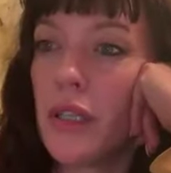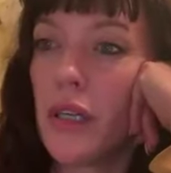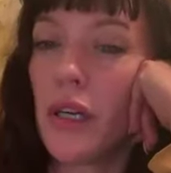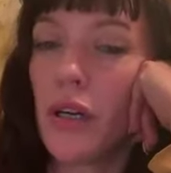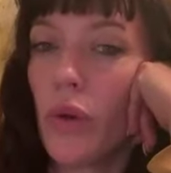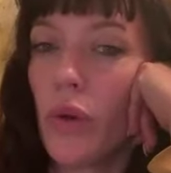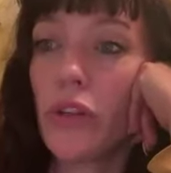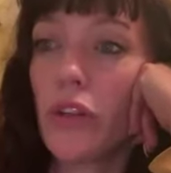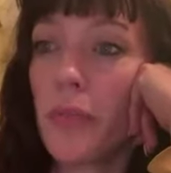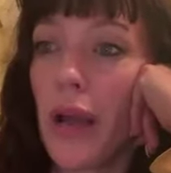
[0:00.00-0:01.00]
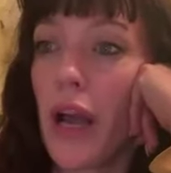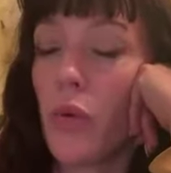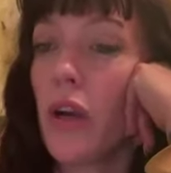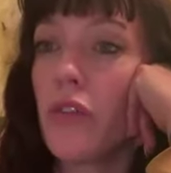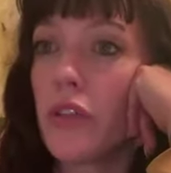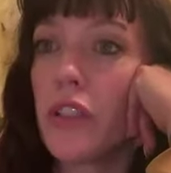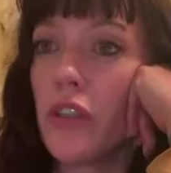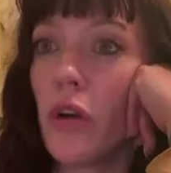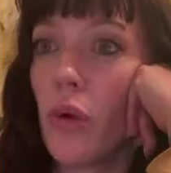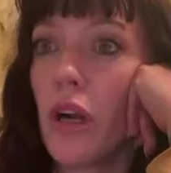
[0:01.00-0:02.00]
wither back,
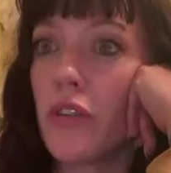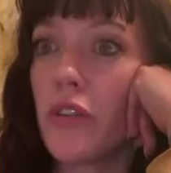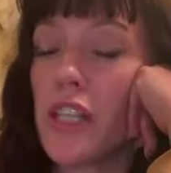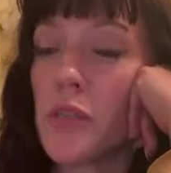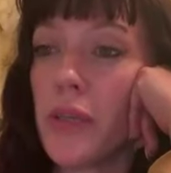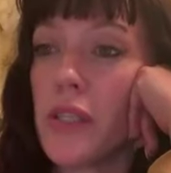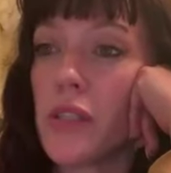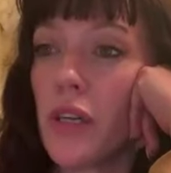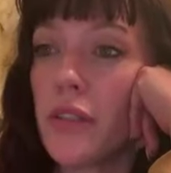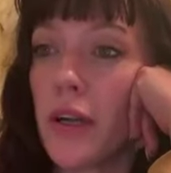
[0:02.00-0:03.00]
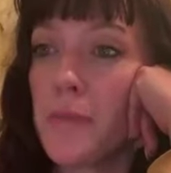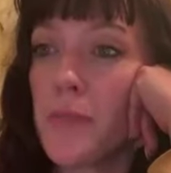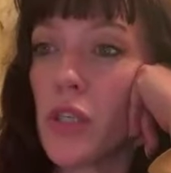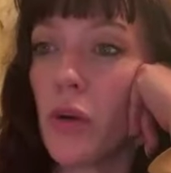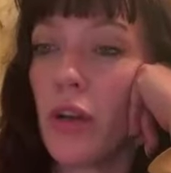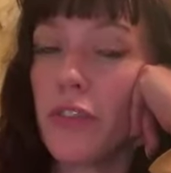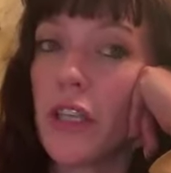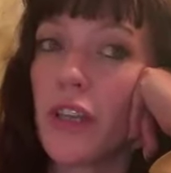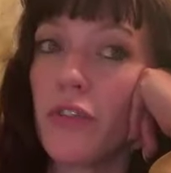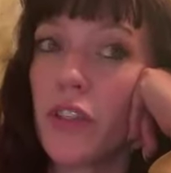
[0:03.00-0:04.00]
wherever that's placed on there. So I feel
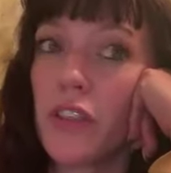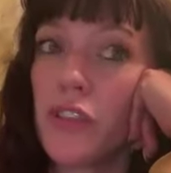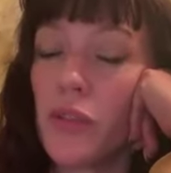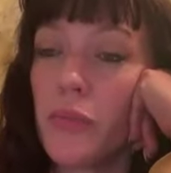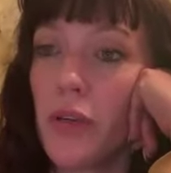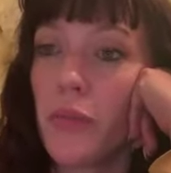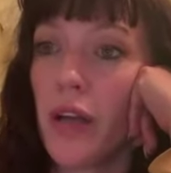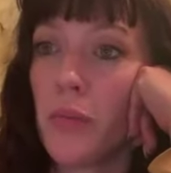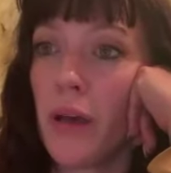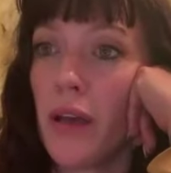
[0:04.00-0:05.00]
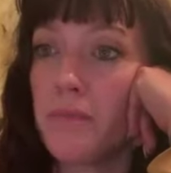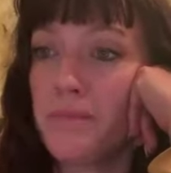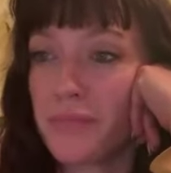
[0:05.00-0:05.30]
like if you're going to do a bareback pad,